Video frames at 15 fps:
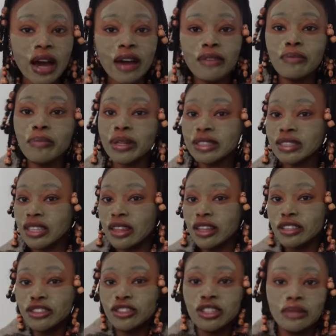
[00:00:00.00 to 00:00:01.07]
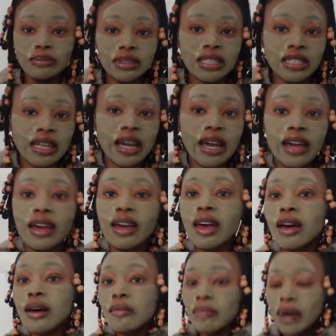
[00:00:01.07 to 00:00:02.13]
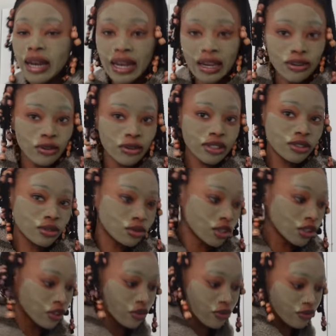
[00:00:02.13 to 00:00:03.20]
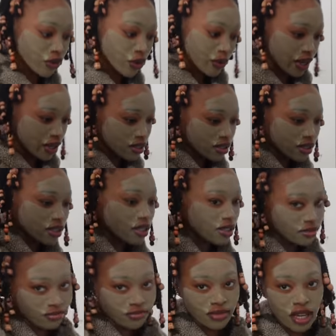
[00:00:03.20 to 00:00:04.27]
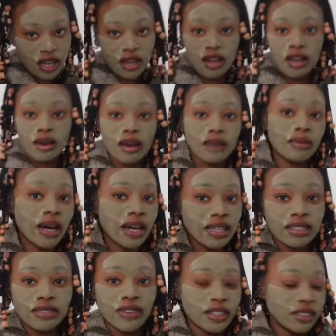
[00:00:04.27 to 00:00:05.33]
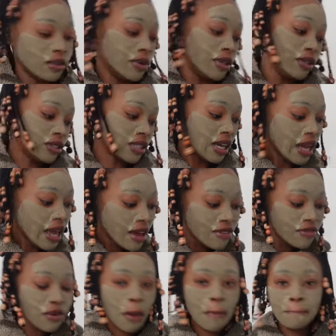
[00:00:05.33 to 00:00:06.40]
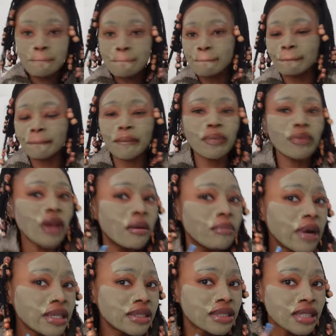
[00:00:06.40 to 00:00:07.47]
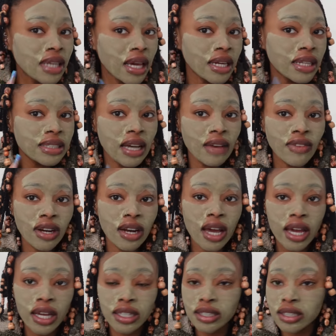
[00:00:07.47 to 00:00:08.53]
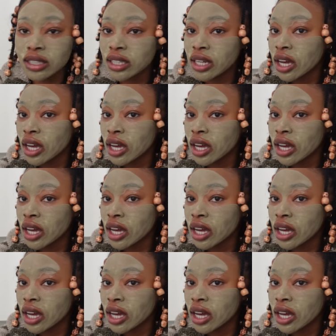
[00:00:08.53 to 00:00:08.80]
I've been to the gym today. My landlord is also doing viewings. I need to find somewhere new to live. And my skin is having like,